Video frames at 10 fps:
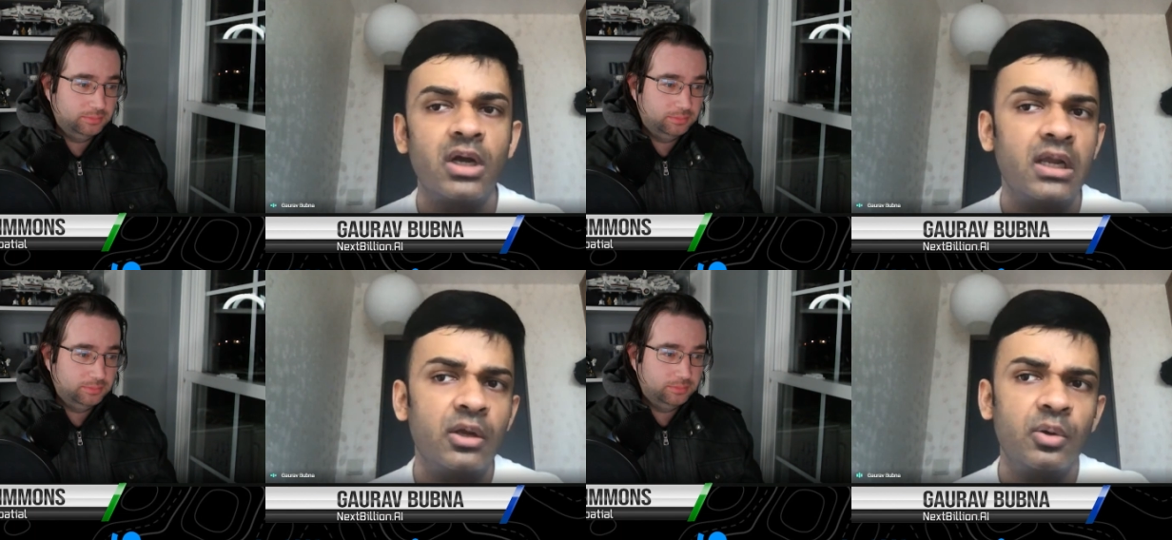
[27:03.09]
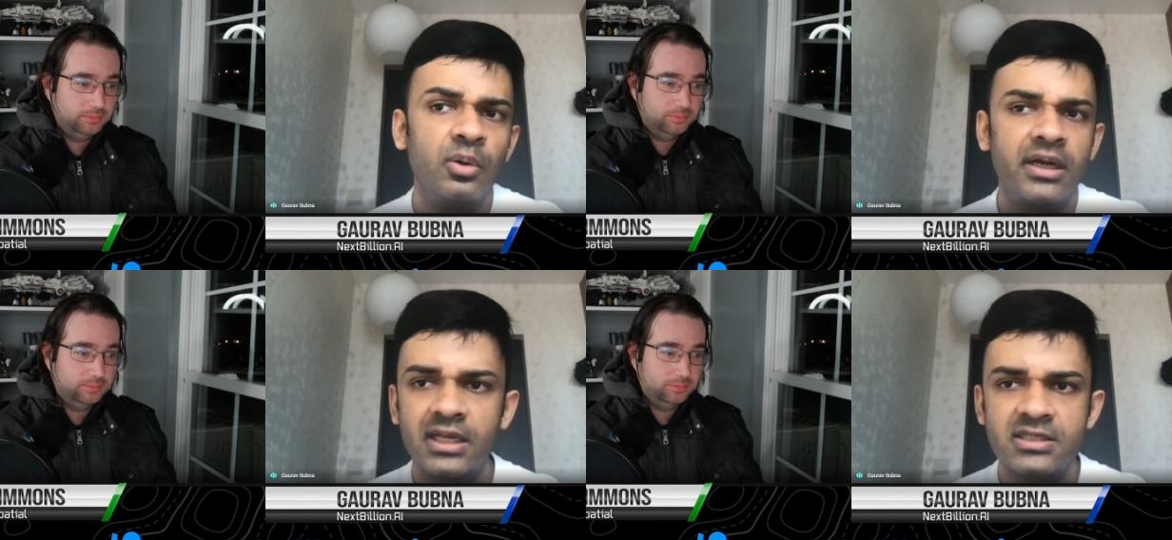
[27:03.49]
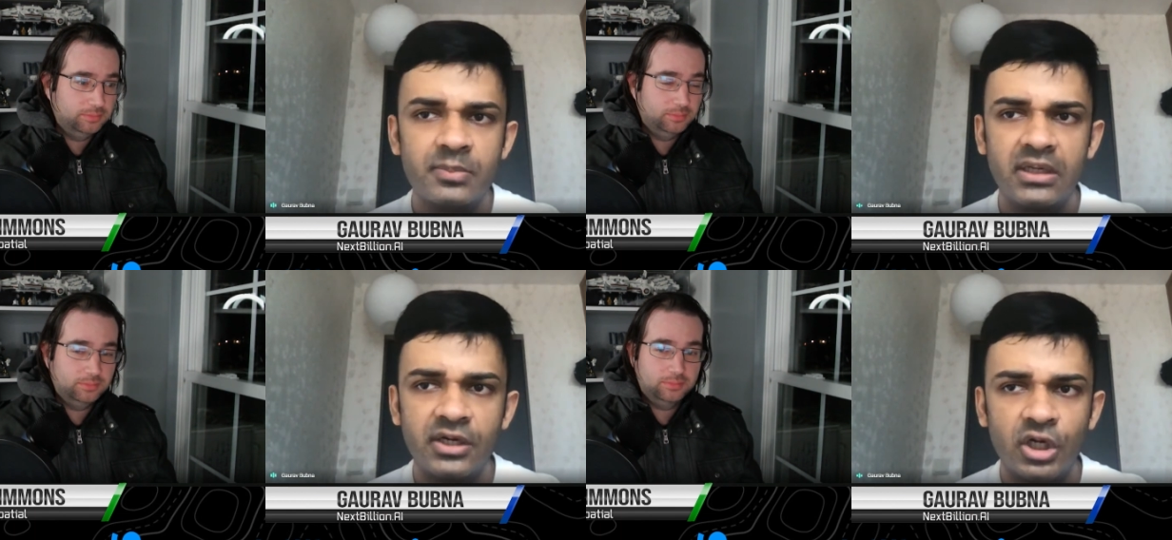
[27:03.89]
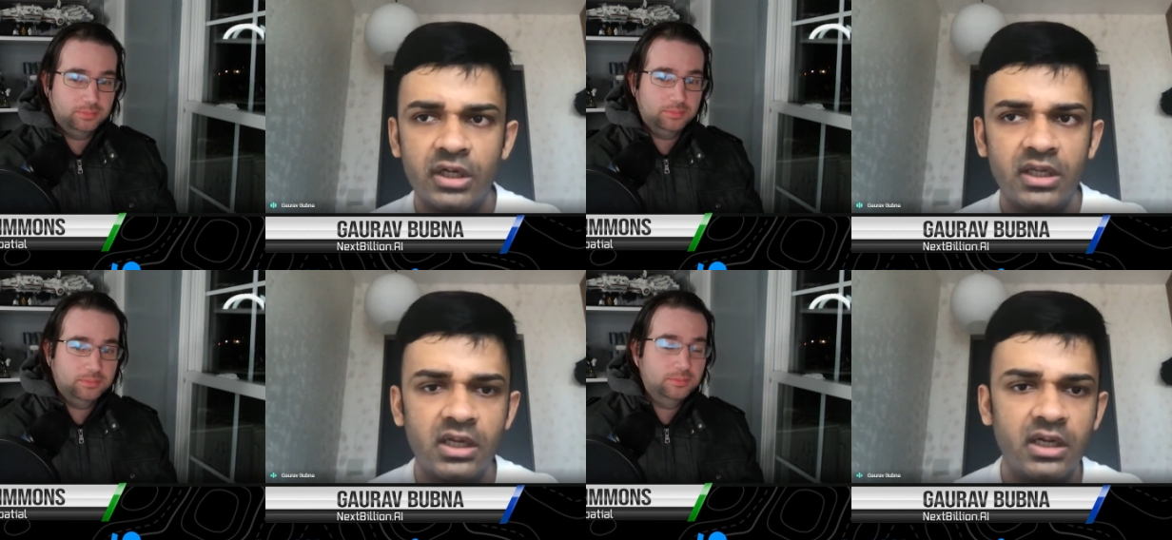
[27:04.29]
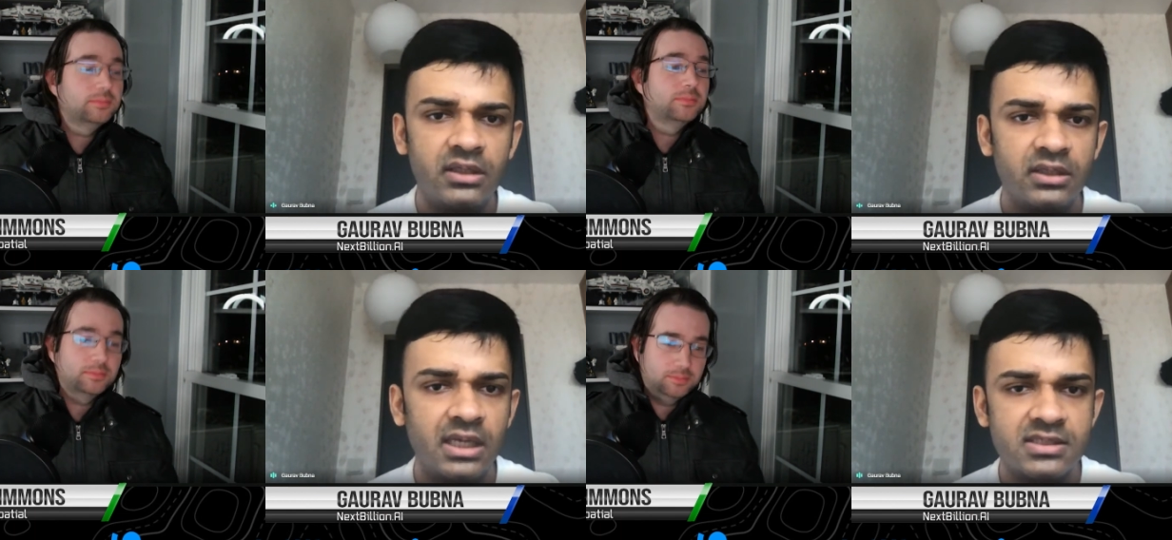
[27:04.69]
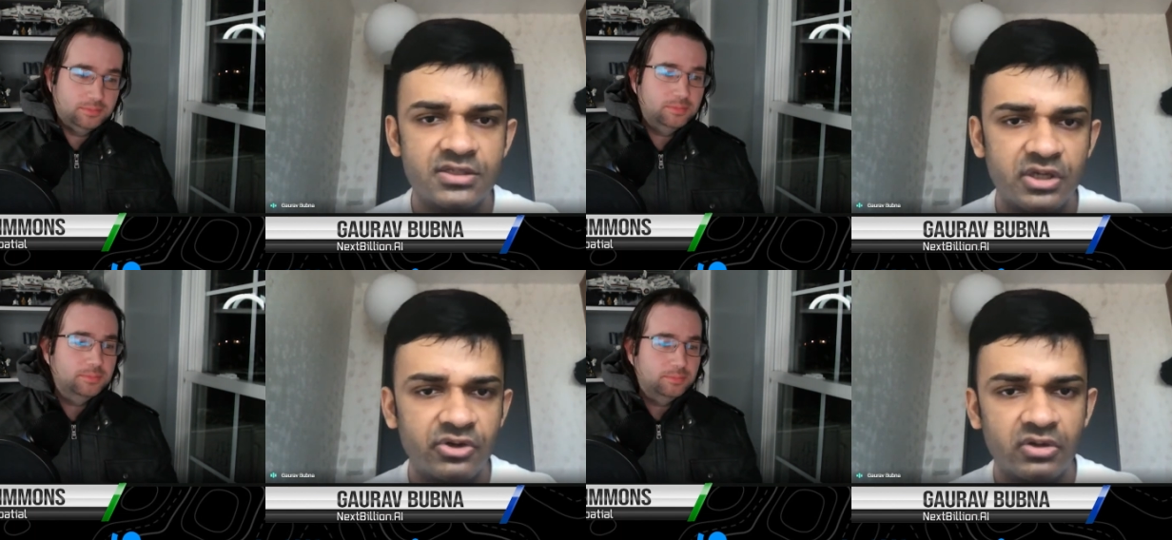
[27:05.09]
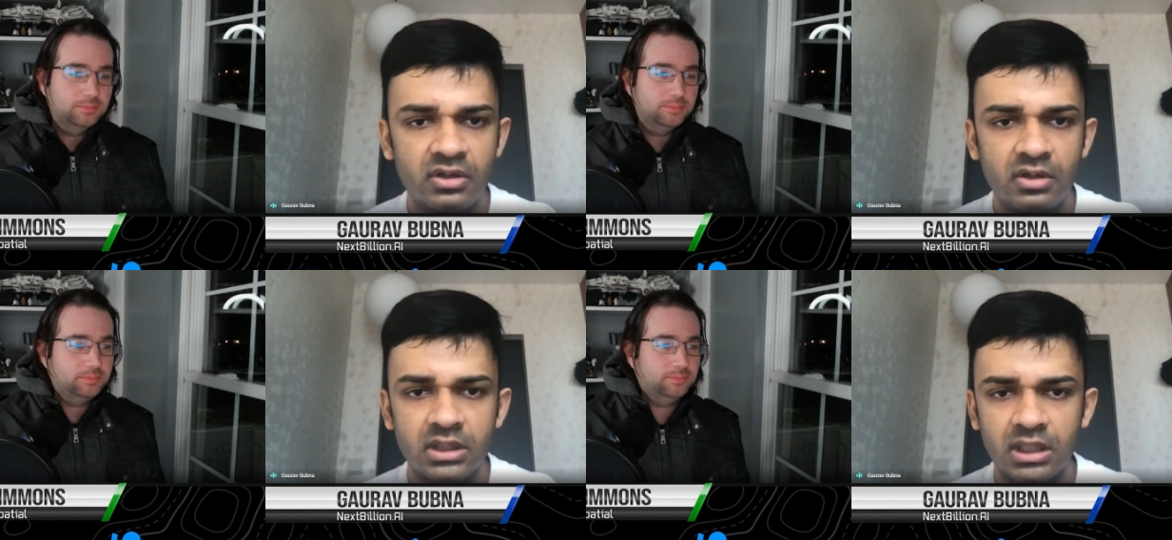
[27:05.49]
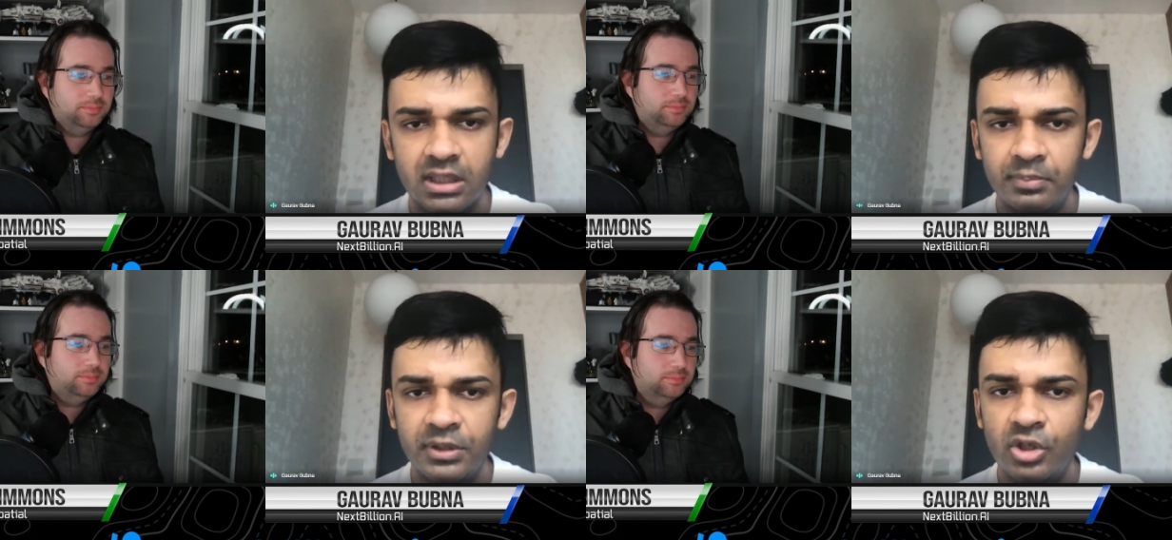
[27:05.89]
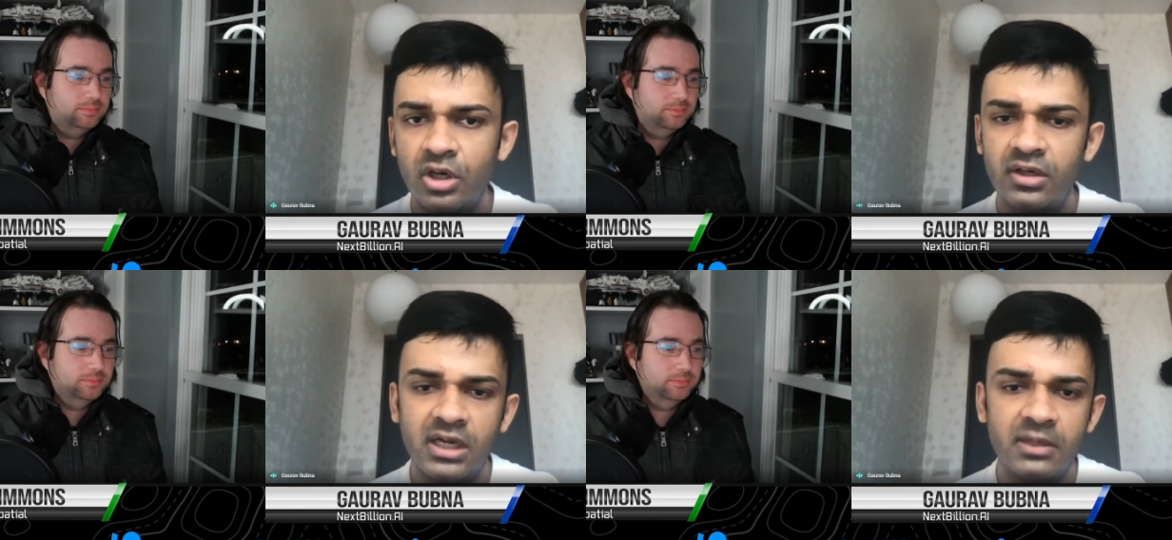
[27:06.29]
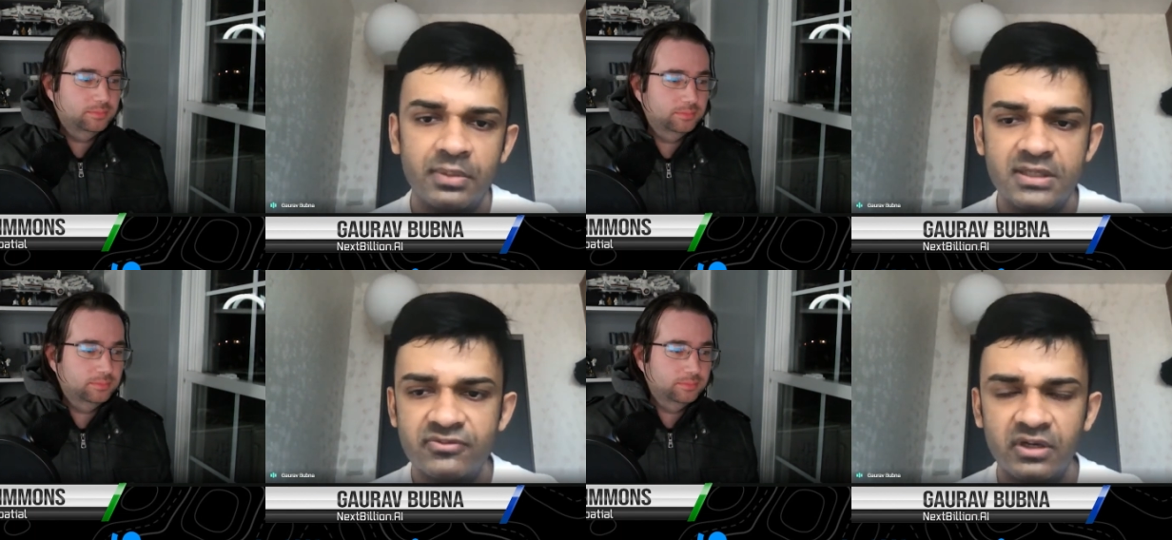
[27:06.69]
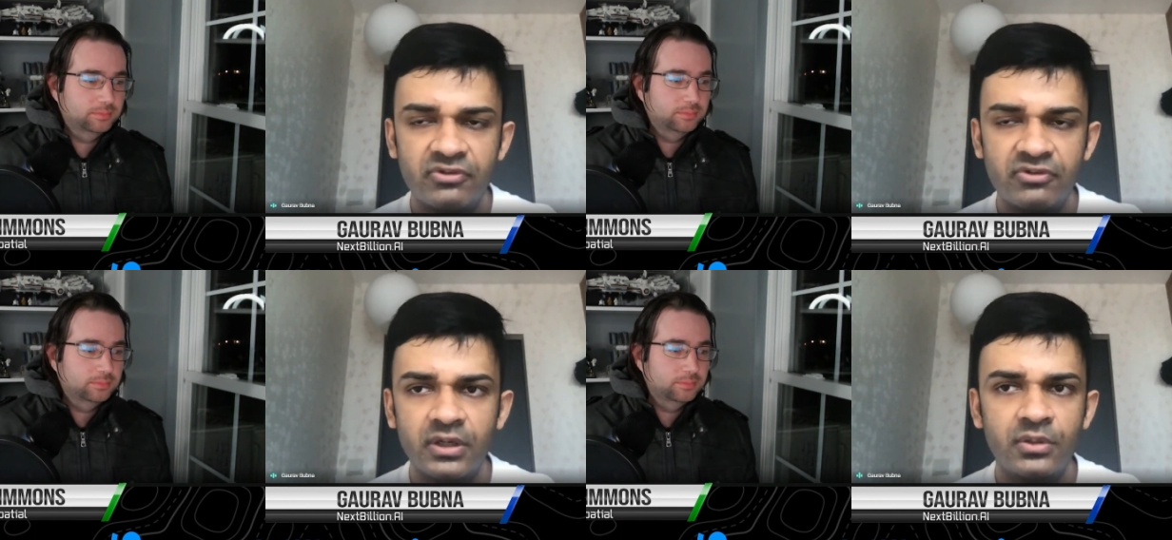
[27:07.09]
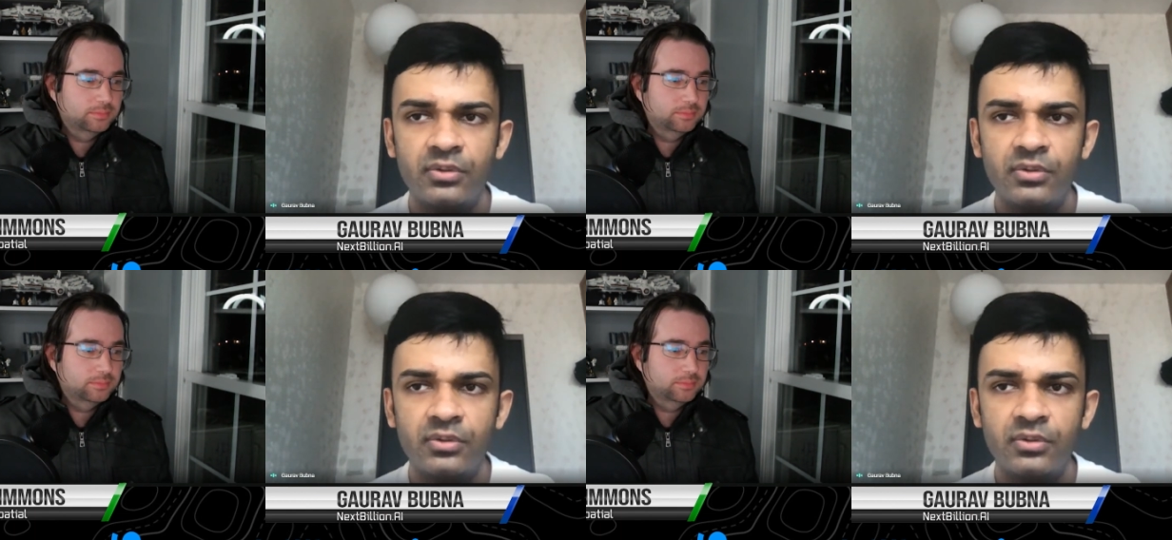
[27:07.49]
Speaker 1: hello at nextbillion.ai. That's a general uh, company contact. Please feel free to